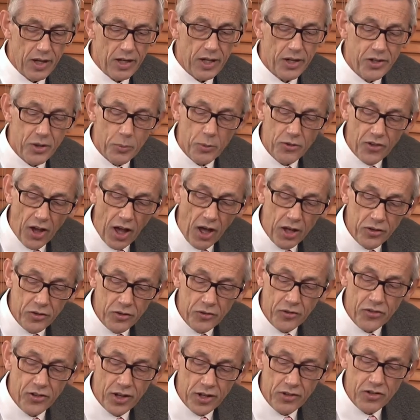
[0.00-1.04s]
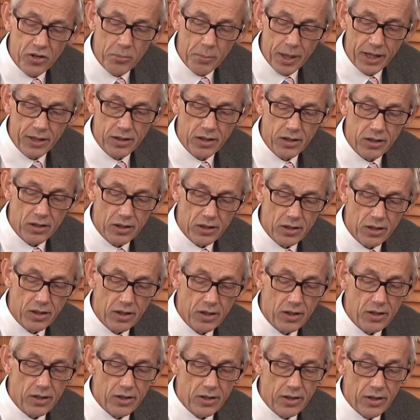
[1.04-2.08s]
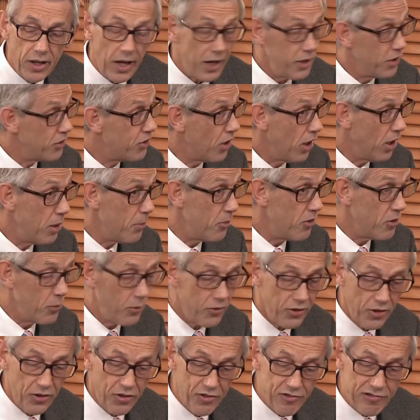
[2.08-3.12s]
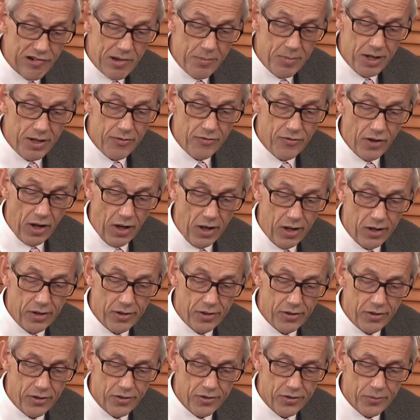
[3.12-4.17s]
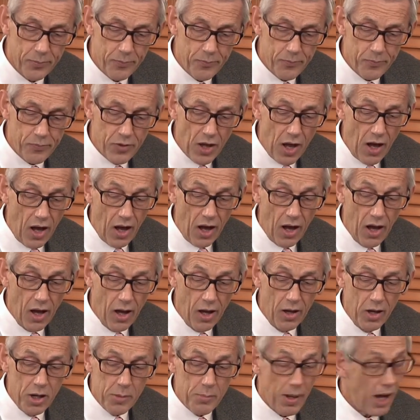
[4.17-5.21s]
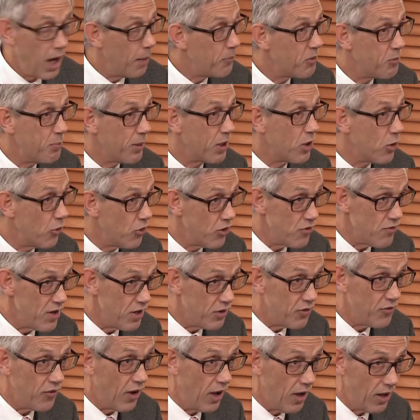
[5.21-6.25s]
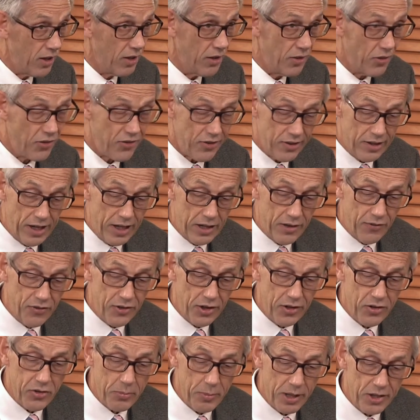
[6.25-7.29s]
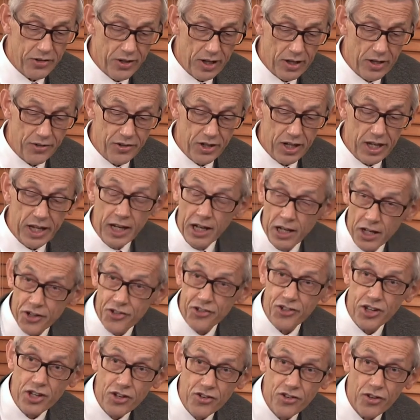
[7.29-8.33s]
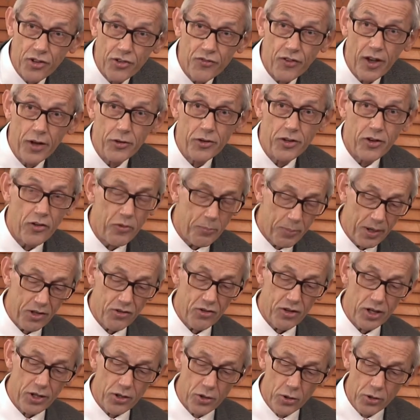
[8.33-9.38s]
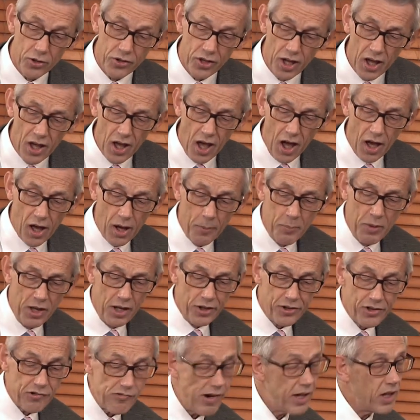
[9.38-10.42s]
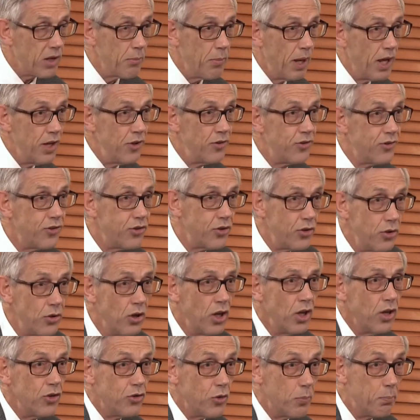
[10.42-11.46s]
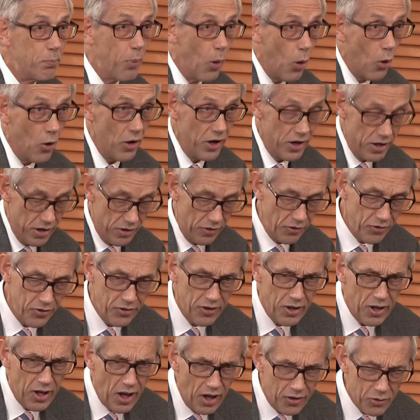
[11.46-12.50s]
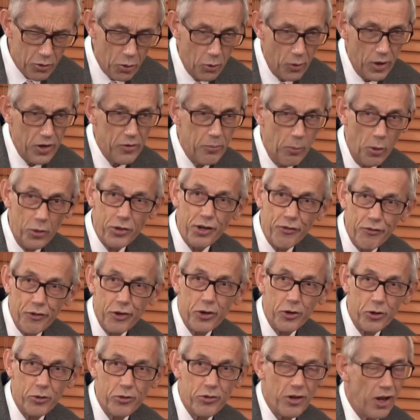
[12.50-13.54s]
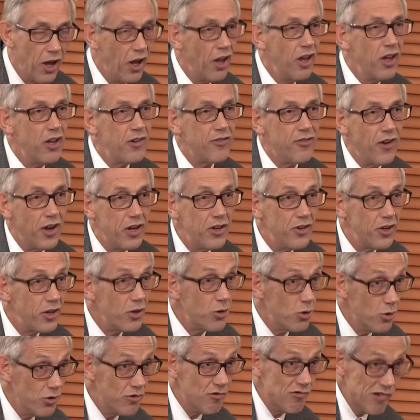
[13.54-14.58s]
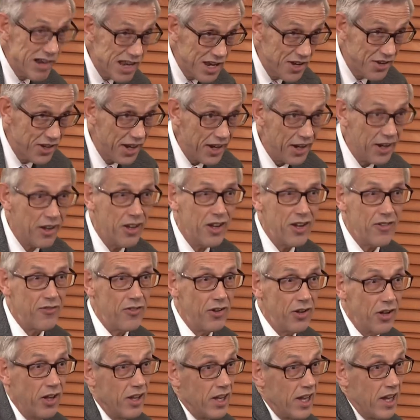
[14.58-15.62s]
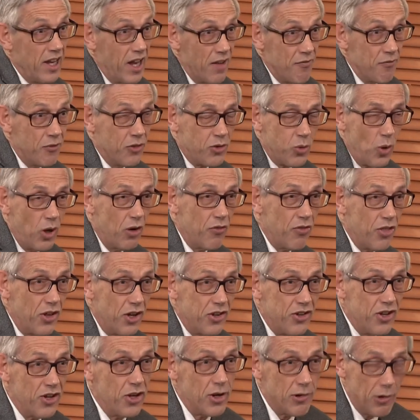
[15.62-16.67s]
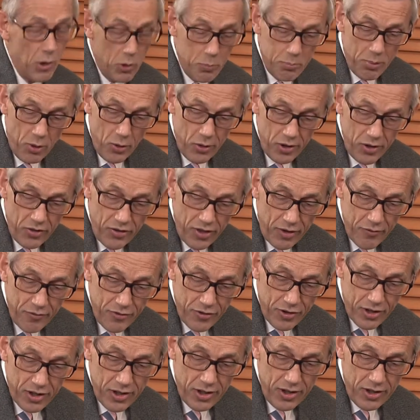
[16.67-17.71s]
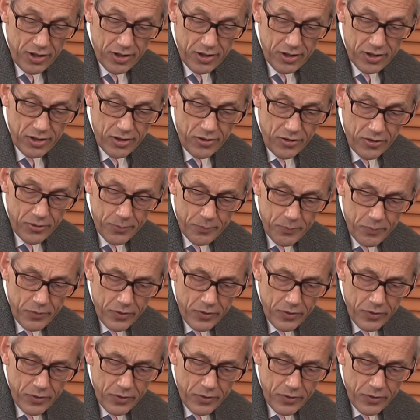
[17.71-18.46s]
yet it was unsentimental and at times it was extremely violent. Uh, perhaps because of its violence and lack of sentimentality, English teachers found it especially good um, to recommend to, to boys. It's always more difficult uh, finding good reading for 11, 12, 13 year old boys than for girls.